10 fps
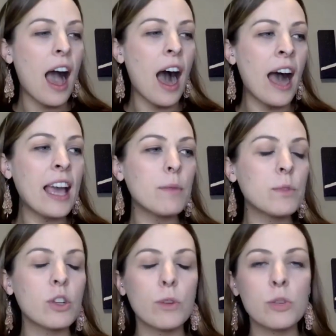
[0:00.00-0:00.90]
I am
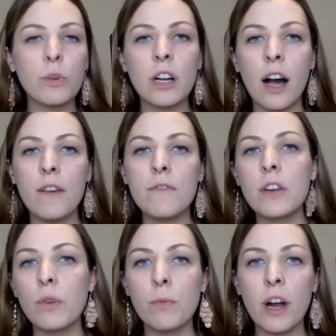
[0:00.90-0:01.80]
so much more
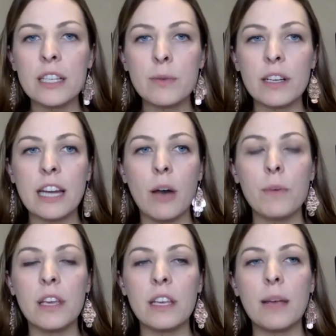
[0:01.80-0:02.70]
confident with prospects now
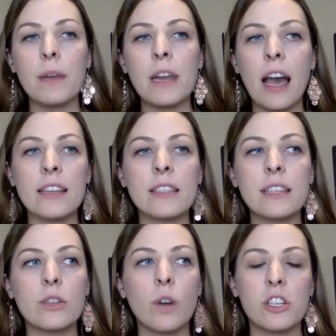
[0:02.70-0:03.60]
because I've been asked this
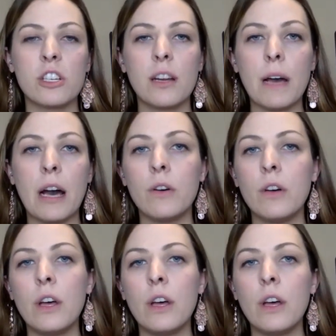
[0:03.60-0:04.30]
question about,